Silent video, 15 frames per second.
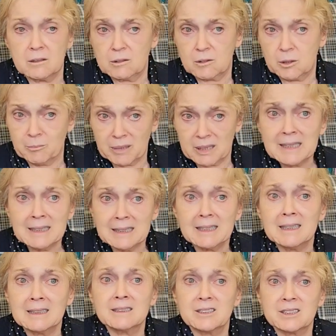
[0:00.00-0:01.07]

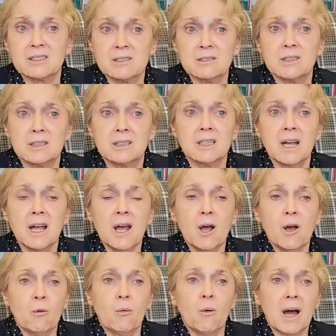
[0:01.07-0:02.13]
completely understood
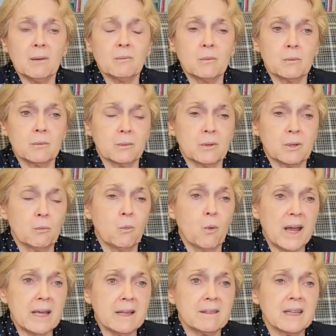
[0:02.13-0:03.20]
the
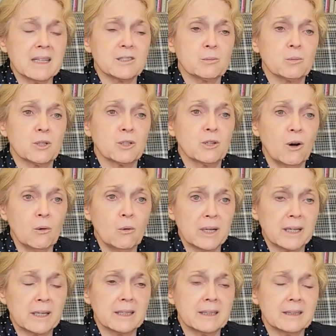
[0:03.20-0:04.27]
way things were
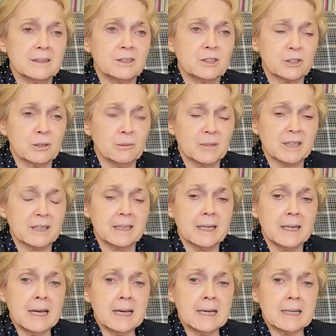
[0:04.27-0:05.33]
going in Germany
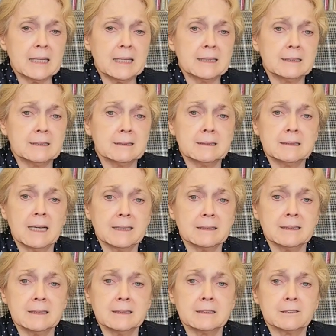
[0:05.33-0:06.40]
in
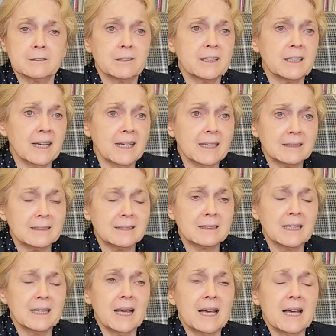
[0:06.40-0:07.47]
1938,
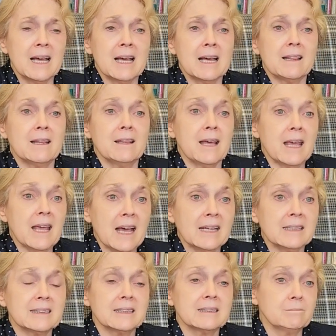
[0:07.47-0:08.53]
they
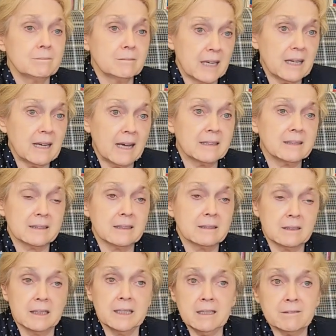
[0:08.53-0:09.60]
had to
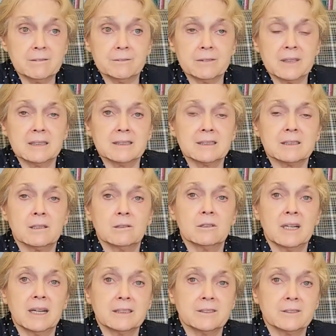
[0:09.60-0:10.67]
leave. And so in
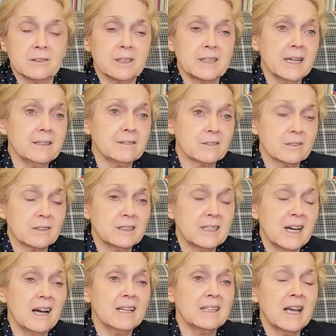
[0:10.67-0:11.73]
1938,
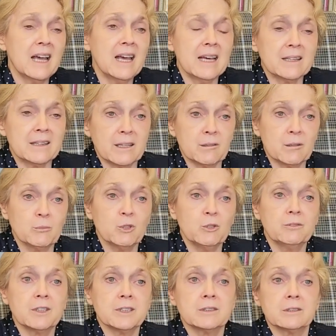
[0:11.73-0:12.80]
39, they were
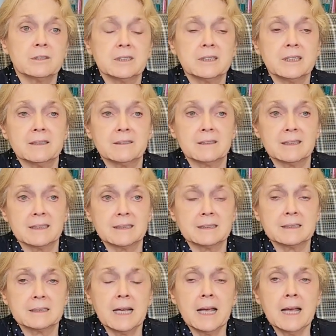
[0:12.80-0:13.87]
moving to the
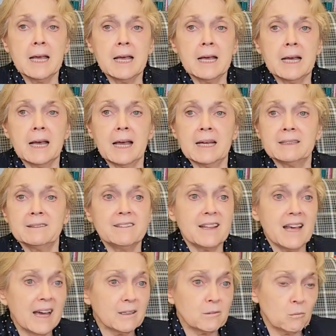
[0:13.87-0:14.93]
Netherlands. And
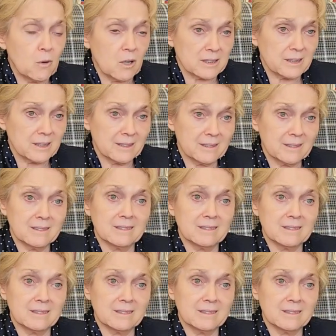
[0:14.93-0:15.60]
that was